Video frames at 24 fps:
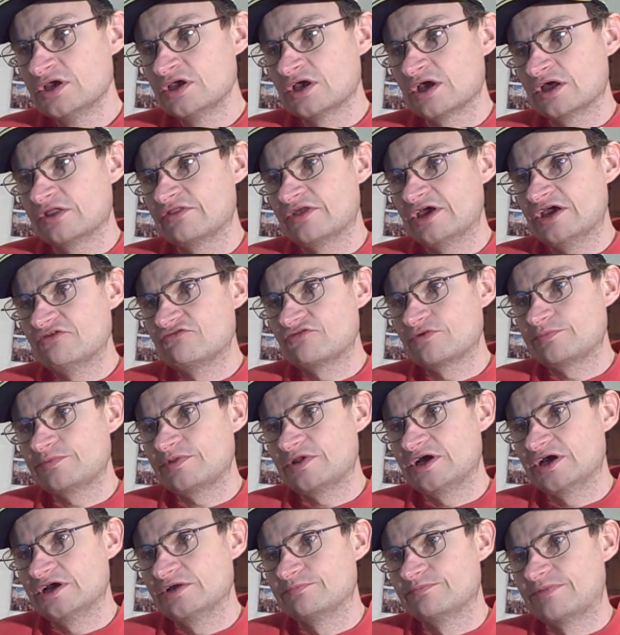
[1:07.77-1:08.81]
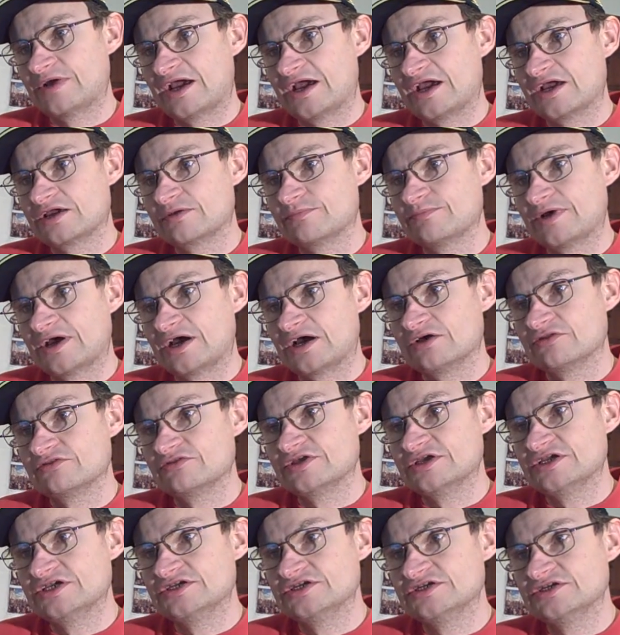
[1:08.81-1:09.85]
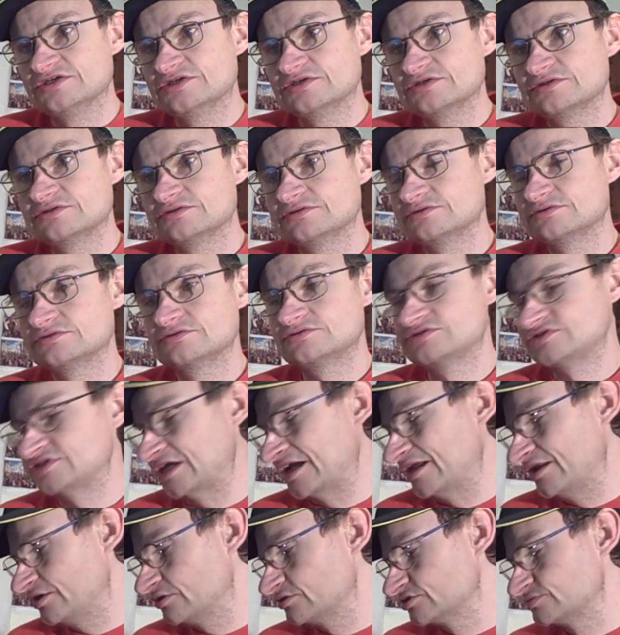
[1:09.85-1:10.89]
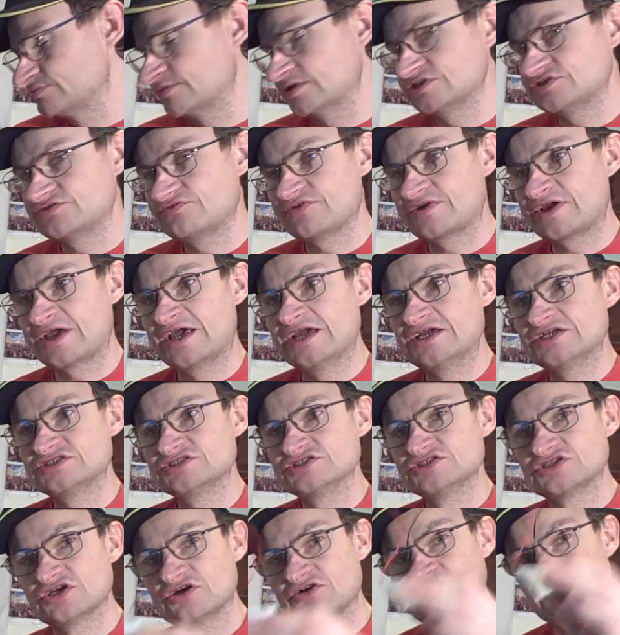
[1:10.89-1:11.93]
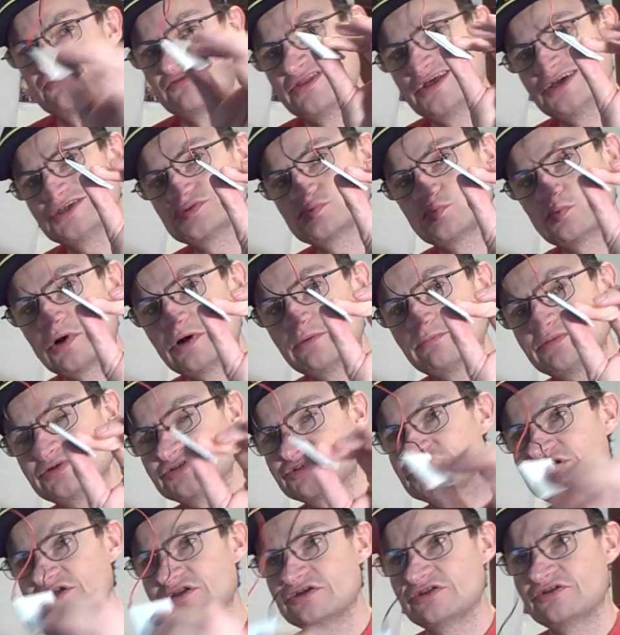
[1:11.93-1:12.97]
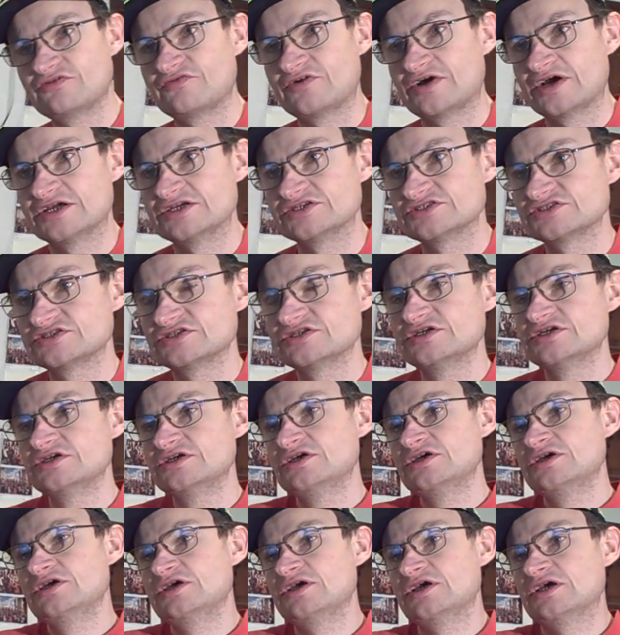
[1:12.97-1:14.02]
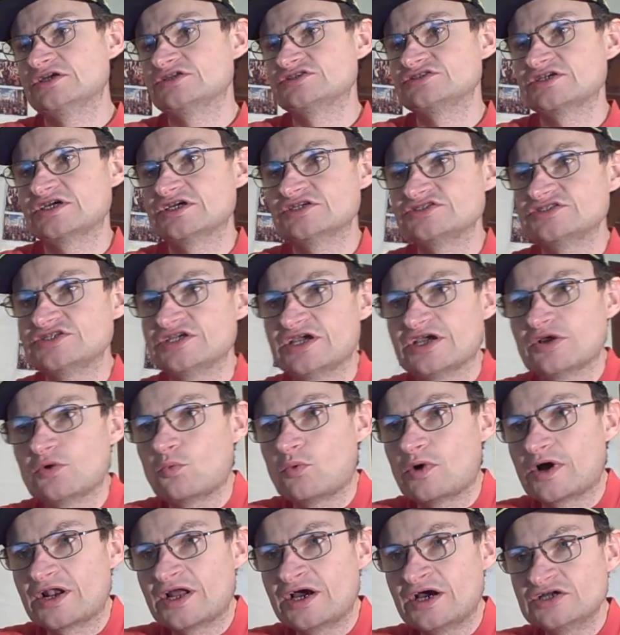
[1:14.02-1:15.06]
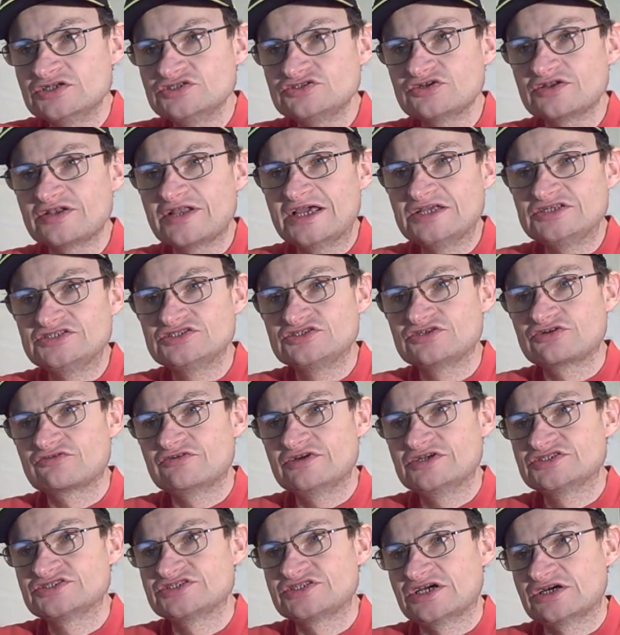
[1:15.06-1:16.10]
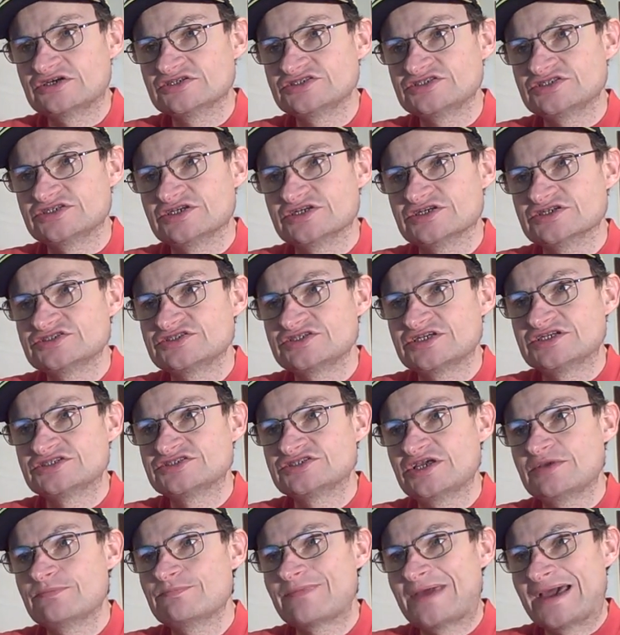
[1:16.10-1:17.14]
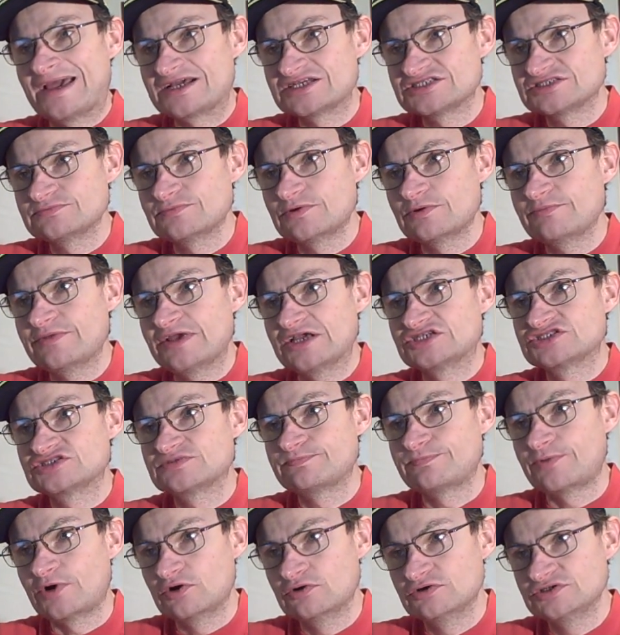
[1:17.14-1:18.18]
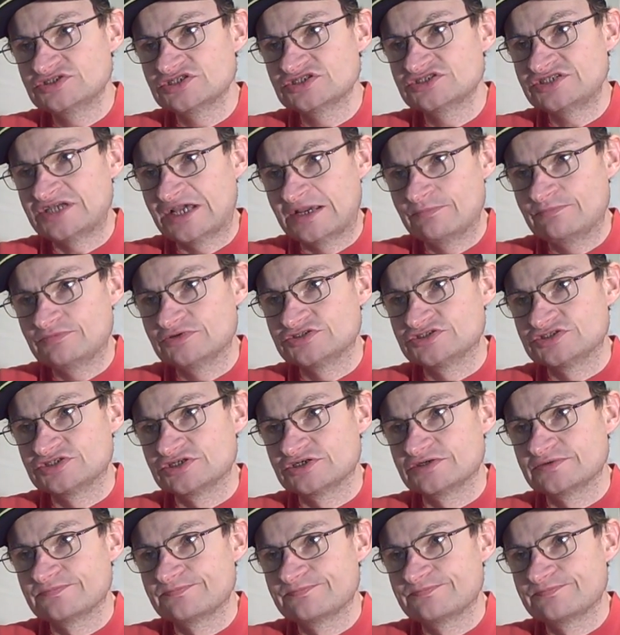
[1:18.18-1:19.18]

and they've replied back about the technical specifications of this one particular device. It says here 180 degrees Celsius is the maximum exposure temperature.